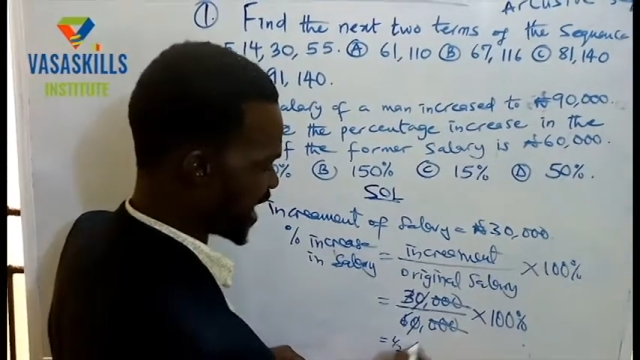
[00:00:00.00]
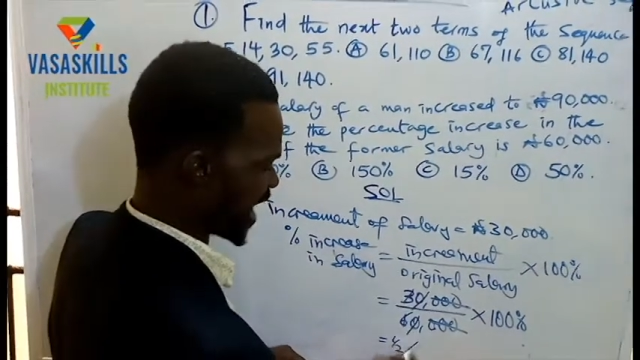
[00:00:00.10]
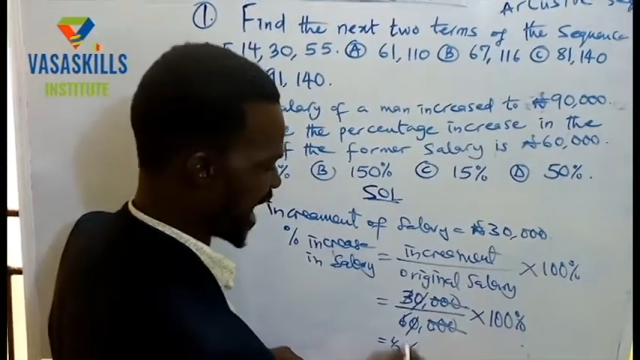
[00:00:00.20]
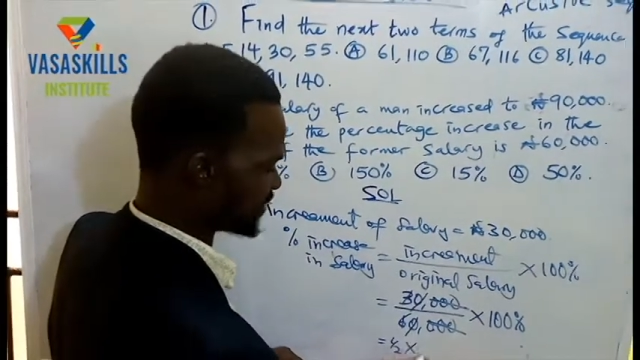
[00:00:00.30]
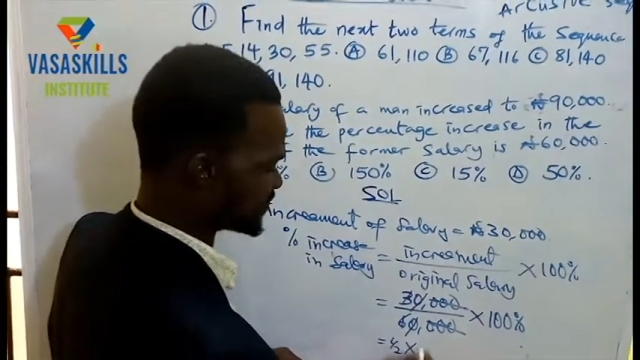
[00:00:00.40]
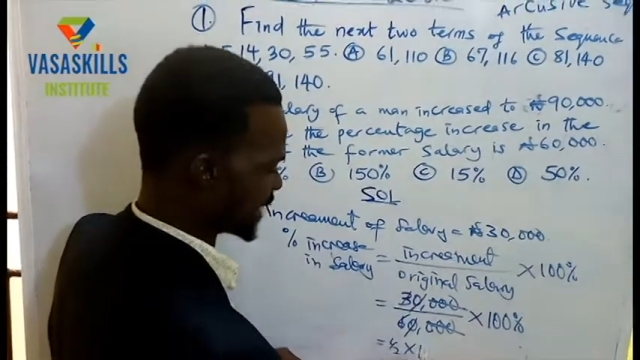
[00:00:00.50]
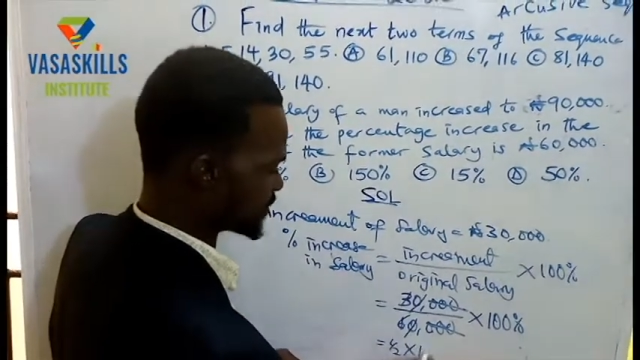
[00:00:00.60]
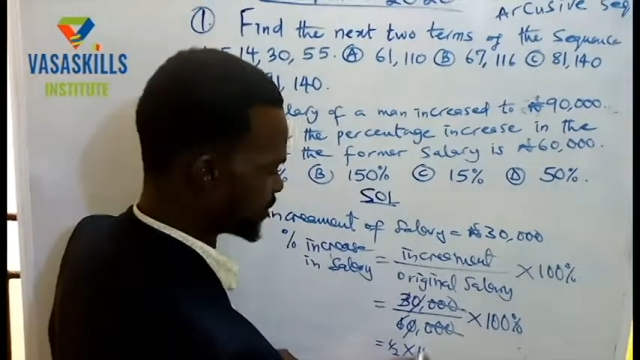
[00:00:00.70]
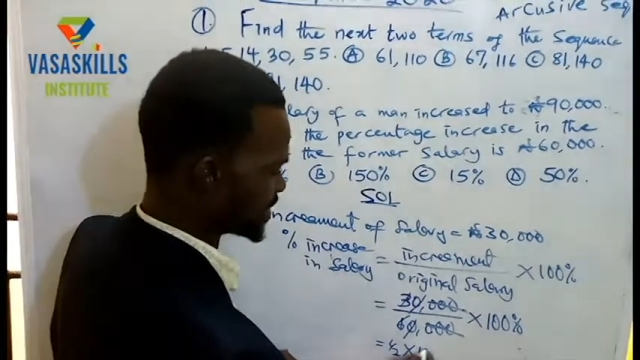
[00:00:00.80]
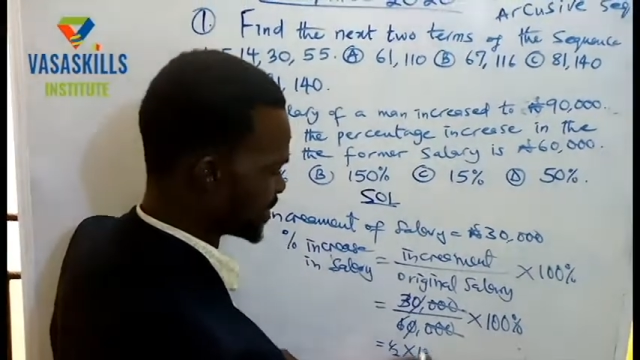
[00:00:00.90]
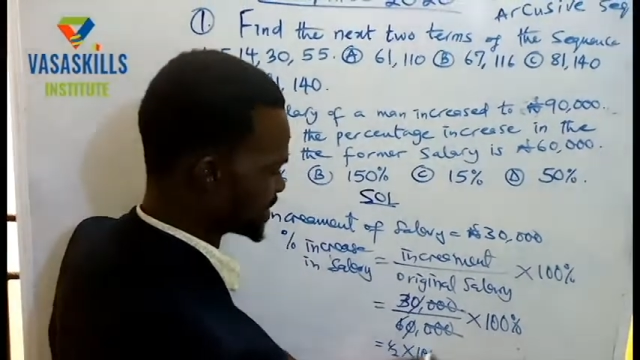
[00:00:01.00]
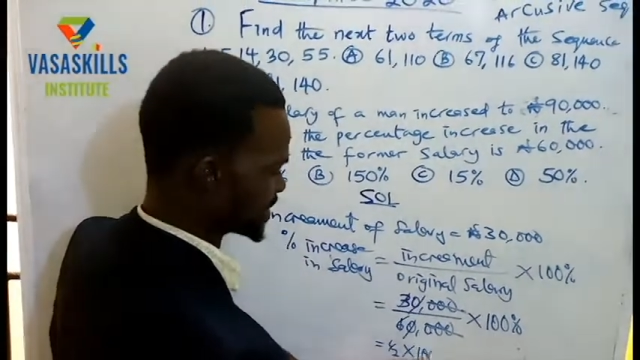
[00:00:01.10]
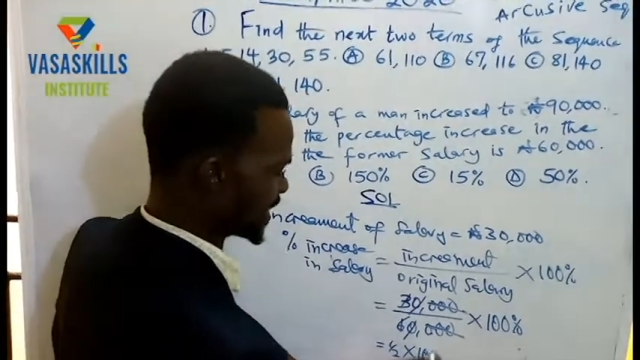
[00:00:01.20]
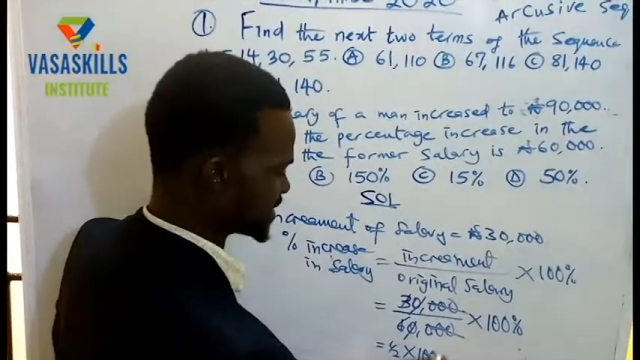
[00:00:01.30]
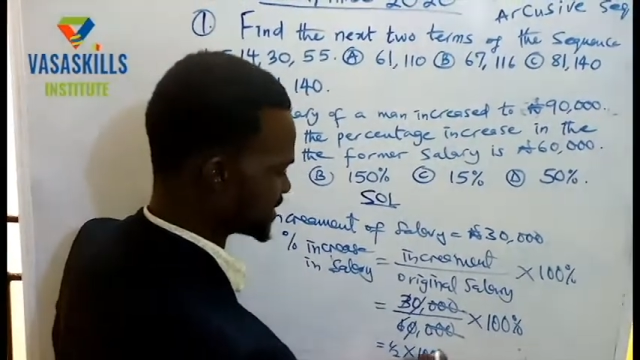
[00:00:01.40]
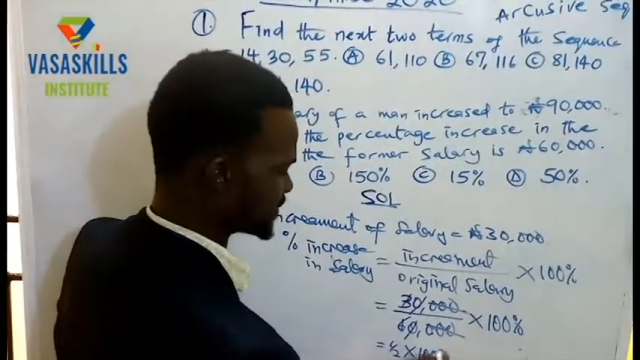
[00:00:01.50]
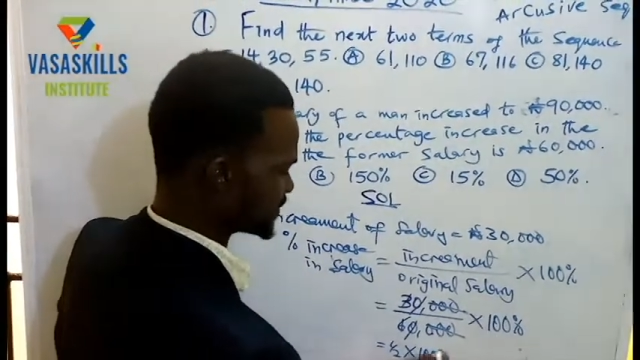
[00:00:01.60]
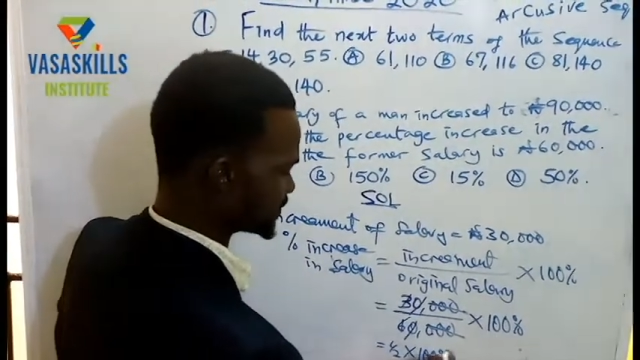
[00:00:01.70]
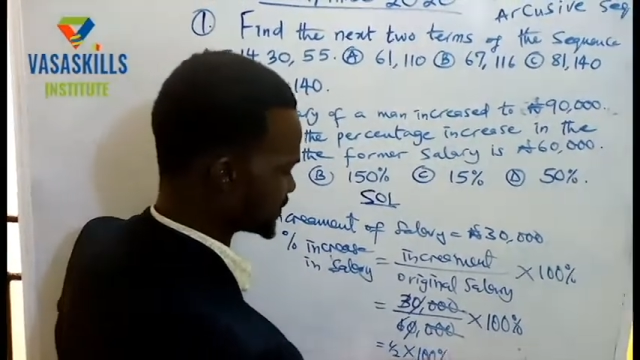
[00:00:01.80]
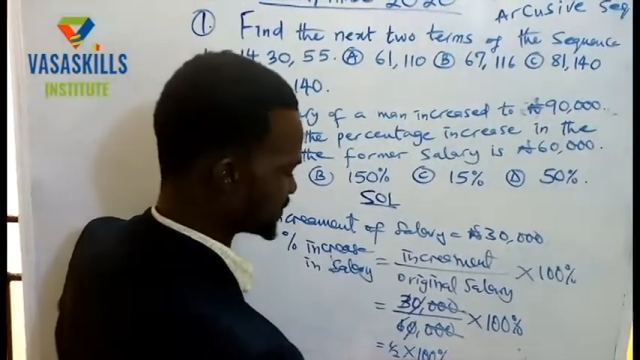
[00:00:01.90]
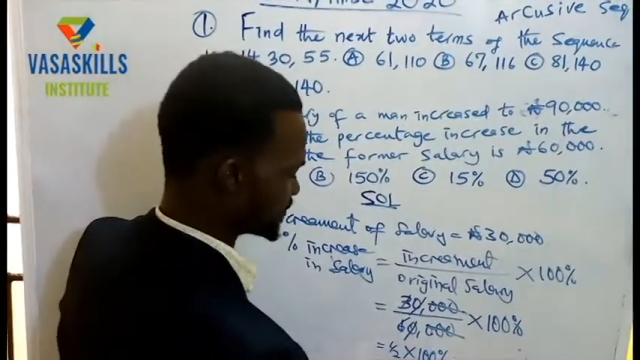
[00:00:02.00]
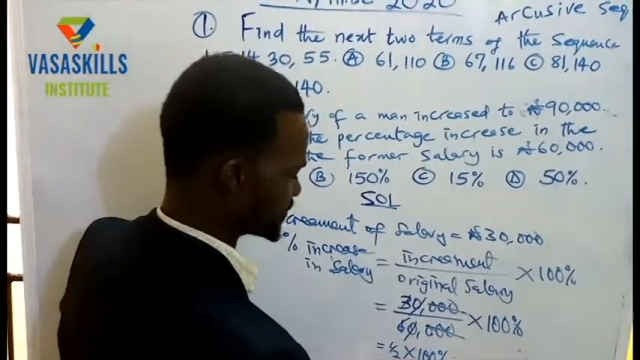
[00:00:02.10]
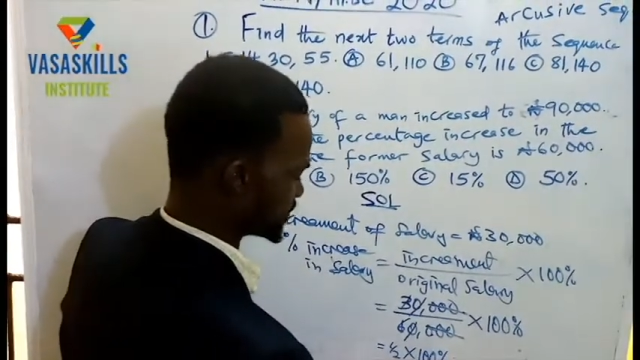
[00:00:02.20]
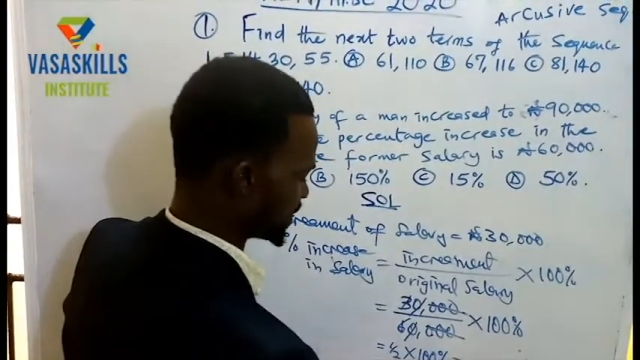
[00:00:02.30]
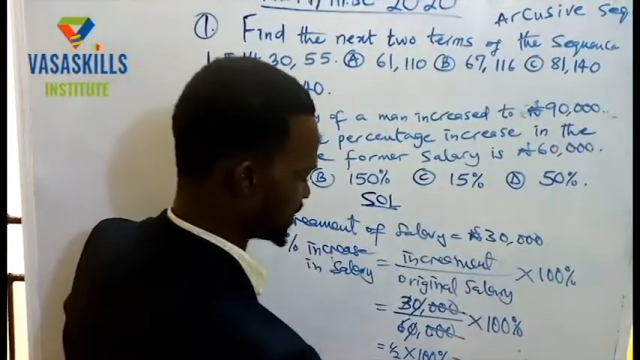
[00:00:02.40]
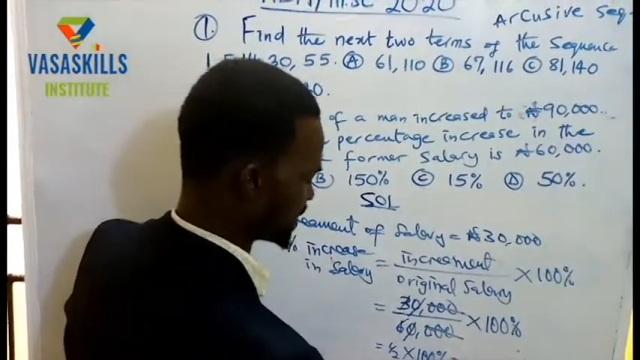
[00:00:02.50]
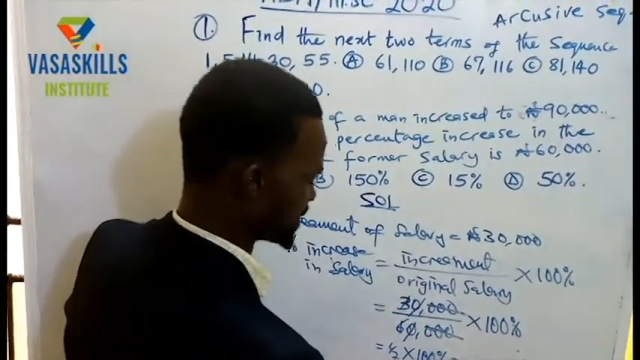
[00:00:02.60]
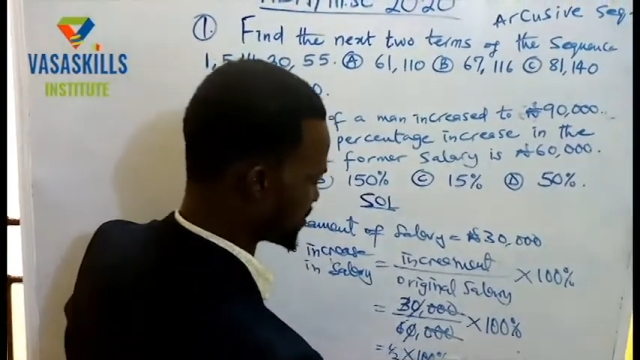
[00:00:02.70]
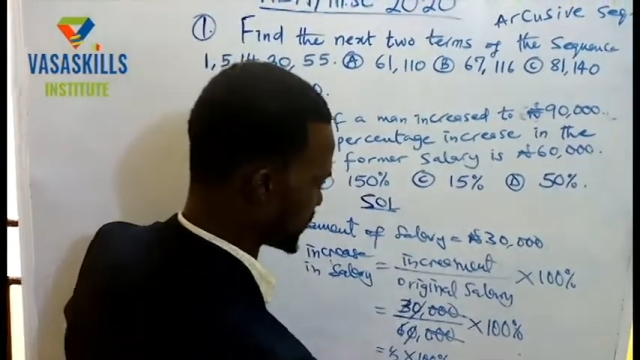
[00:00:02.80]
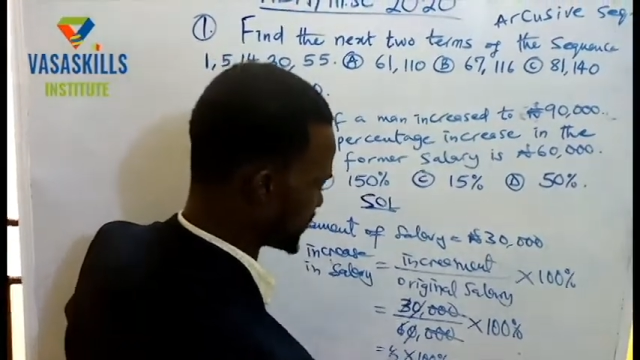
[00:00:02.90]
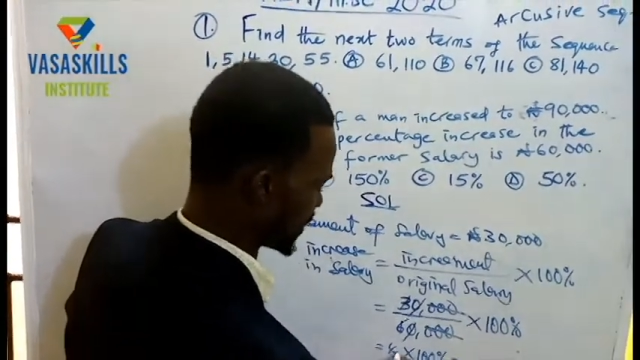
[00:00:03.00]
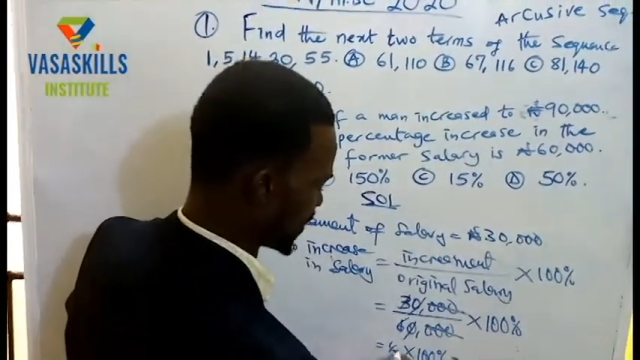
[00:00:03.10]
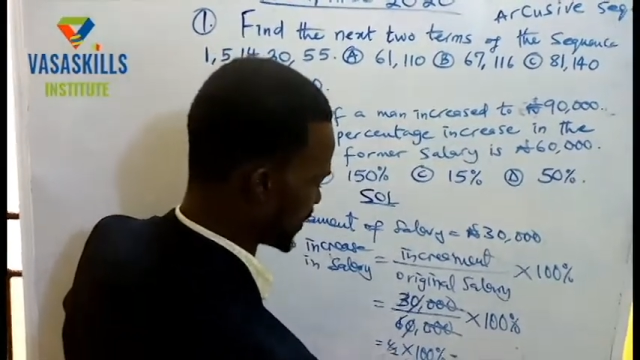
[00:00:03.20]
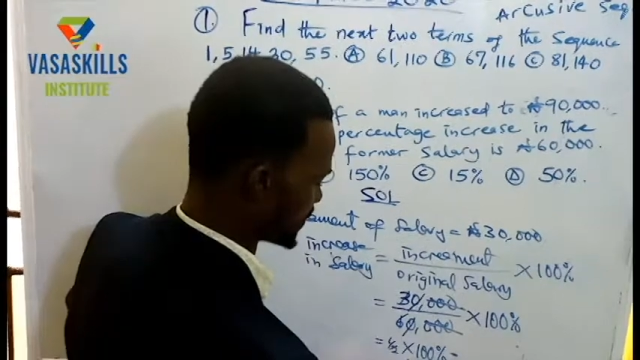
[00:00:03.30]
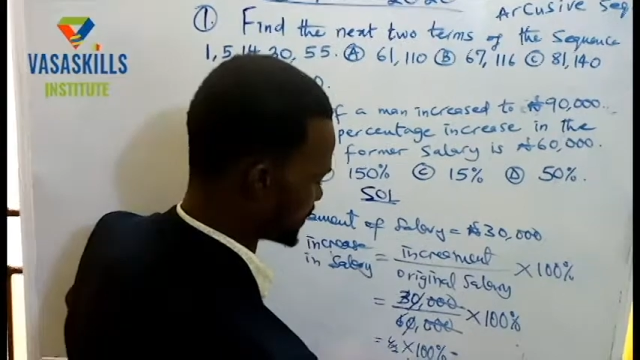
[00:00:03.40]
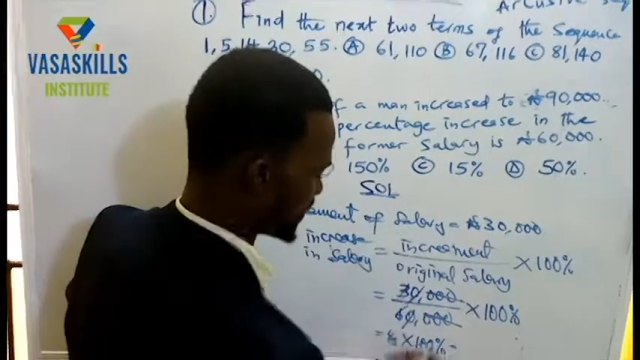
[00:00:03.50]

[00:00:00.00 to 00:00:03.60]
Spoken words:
Half times 100%, it's going to become